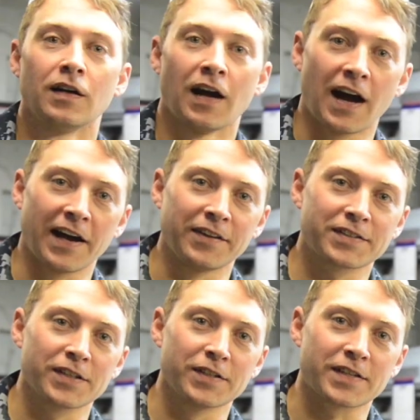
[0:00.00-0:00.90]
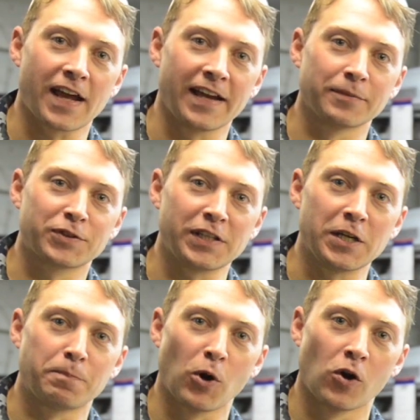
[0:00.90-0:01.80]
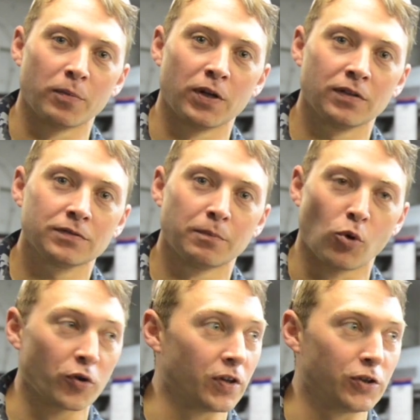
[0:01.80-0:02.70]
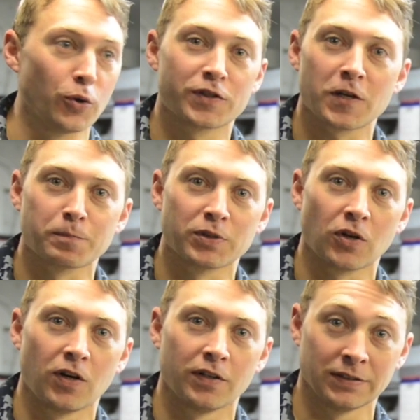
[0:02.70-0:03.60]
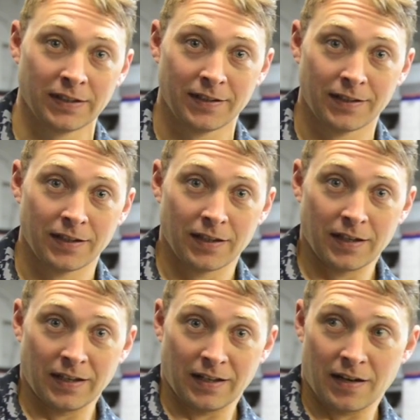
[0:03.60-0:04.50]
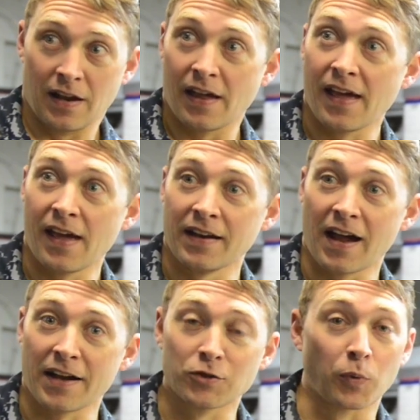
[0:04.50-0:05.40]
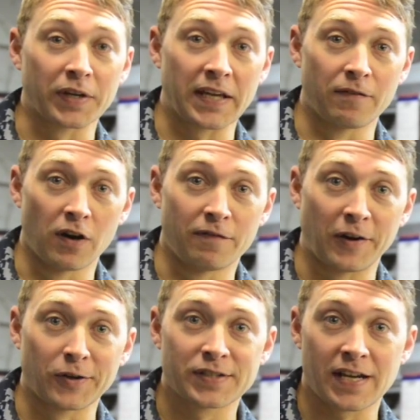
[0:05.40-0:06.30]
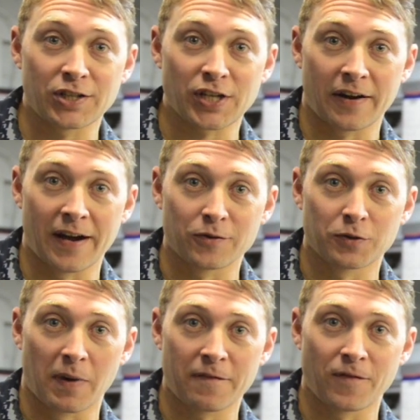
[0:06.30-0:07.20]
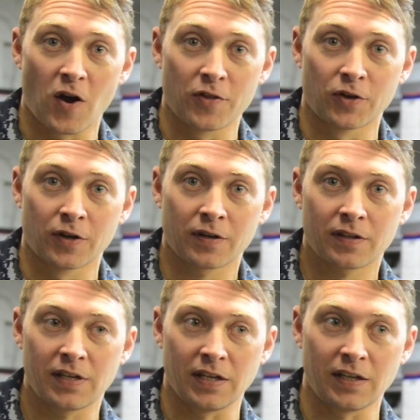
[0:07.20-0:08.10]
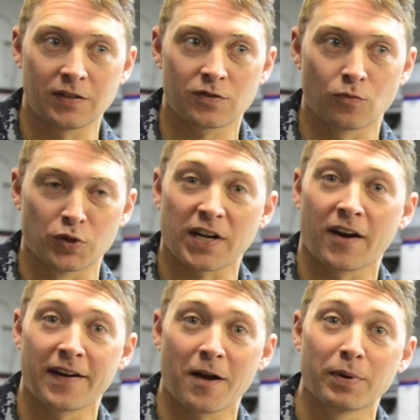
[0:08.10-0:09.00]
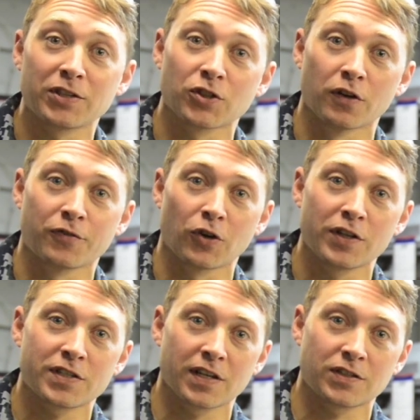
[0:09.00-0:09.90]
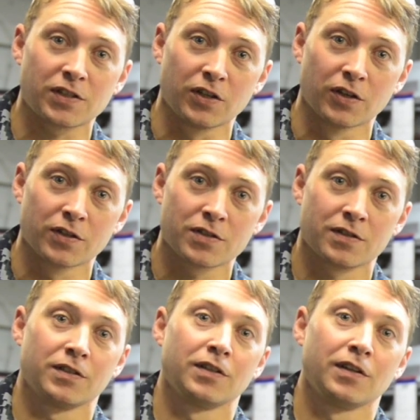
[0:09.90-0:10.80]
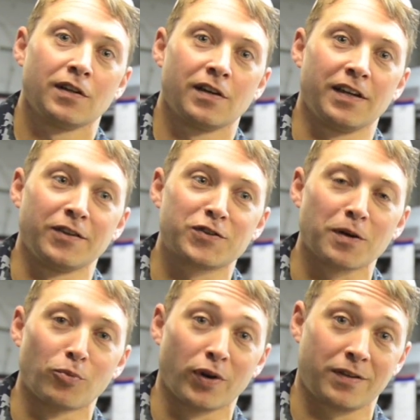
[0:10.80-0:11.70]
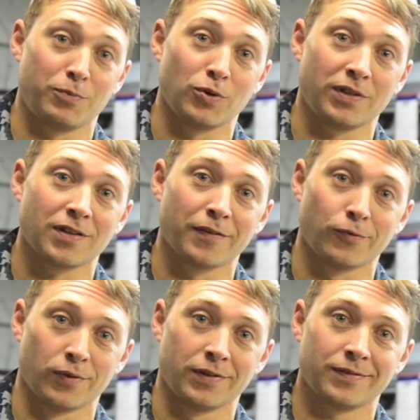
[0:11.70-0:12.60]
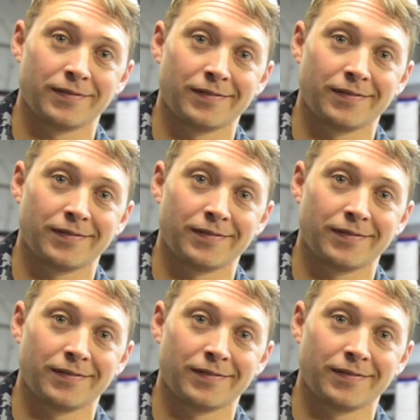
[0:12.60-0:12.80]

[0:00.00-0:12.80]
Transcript: Hi, this is AMC Palmer aboard the USS Bataan, and I just wanted to give a Veterans Day shout out to my father. He's retired now, but he served 36 years in the submarine community. Tough one.